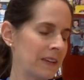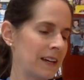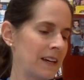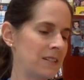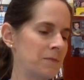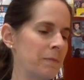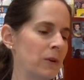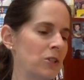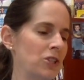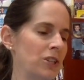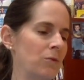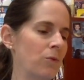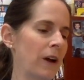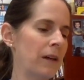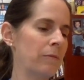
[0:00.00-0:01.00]
His
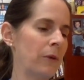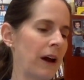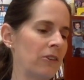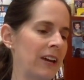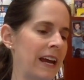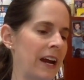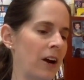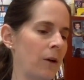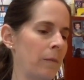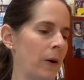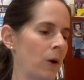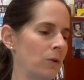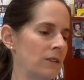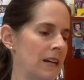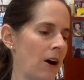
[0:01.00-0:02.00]
bushy red-brown hair
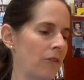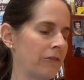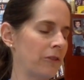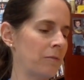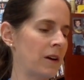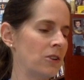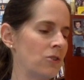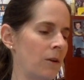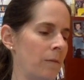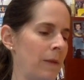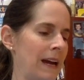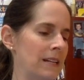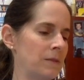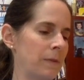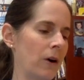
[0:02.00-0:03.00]
poked out from under a
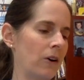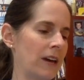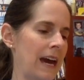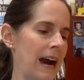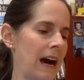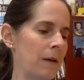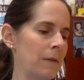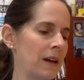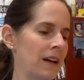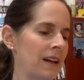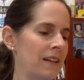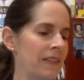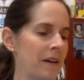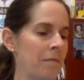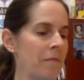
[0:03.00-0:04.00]
baseball cap
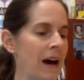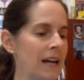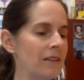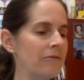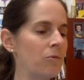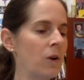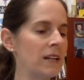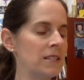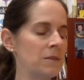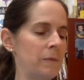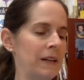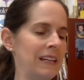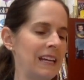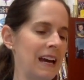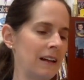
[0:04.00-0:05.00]
that might have once
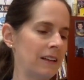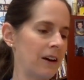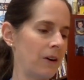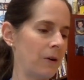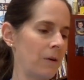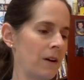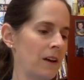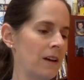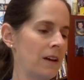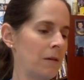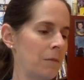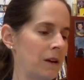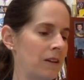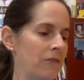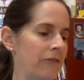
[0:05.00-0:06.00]
been yellow,
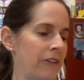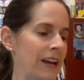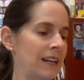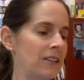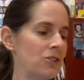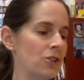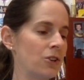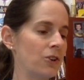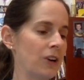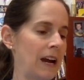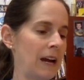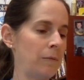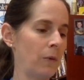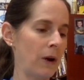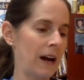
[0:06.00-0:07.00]
but had faded to
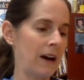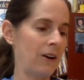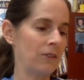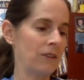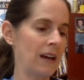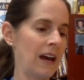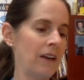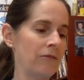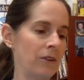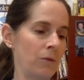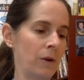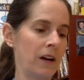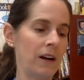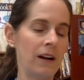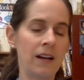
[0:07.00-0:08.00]
gray-brown
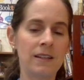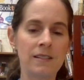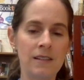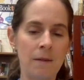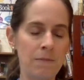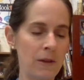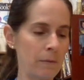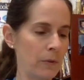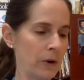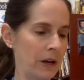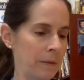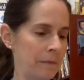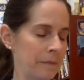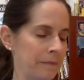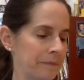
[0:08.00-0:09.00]
everywhere except the
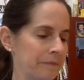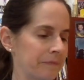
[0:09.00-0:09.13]
brim.